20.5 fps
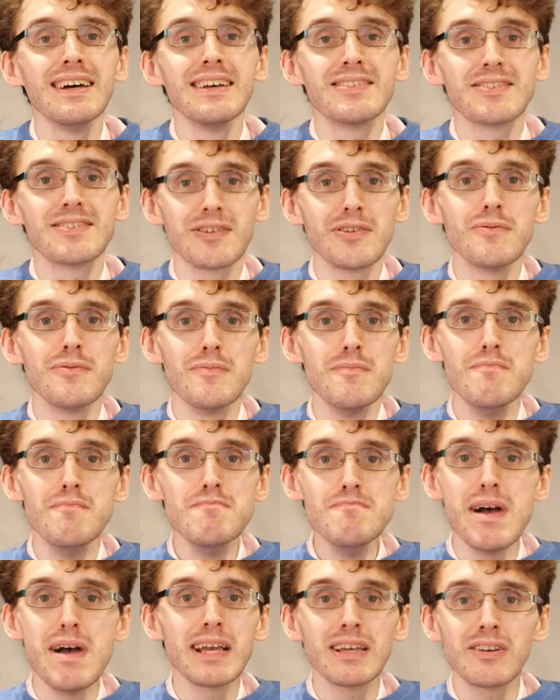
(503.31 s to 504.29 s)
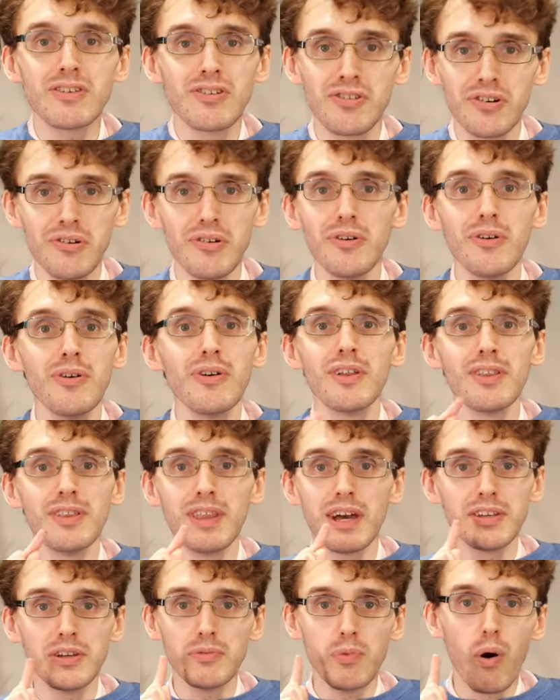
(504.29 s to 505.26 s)
So make sure
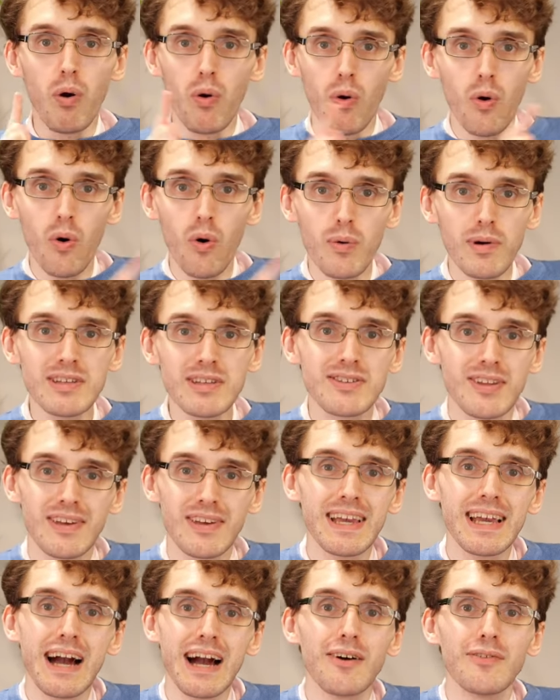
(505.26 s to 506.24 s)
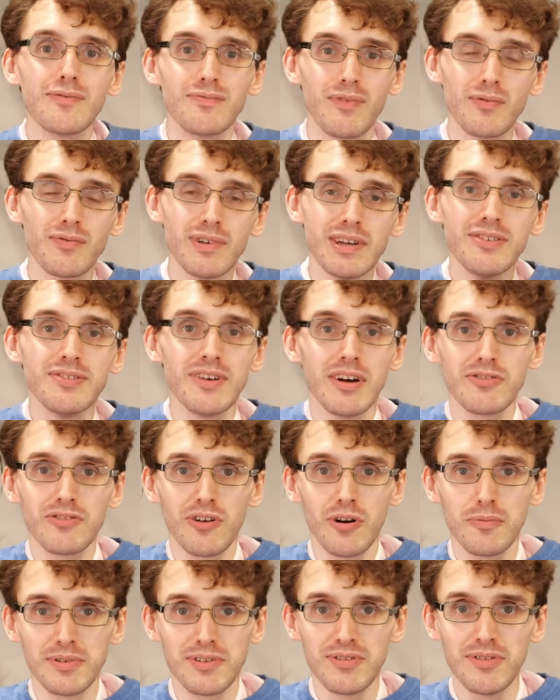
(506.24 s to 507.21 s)
that you are always looking out for research
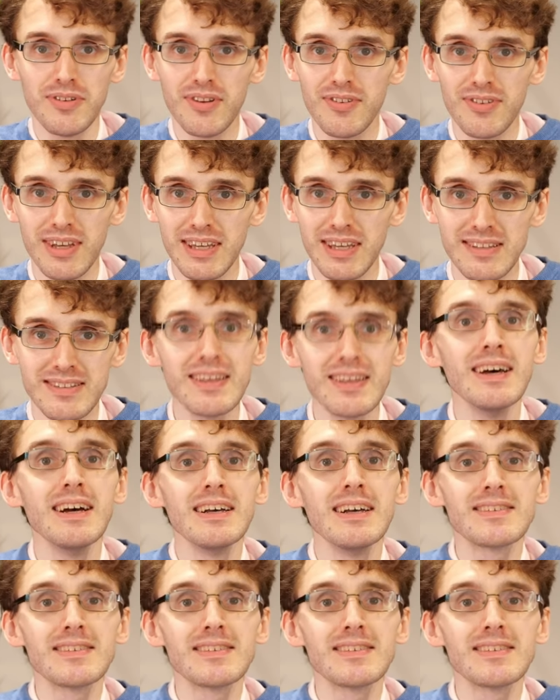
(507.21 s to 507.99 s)
opportunities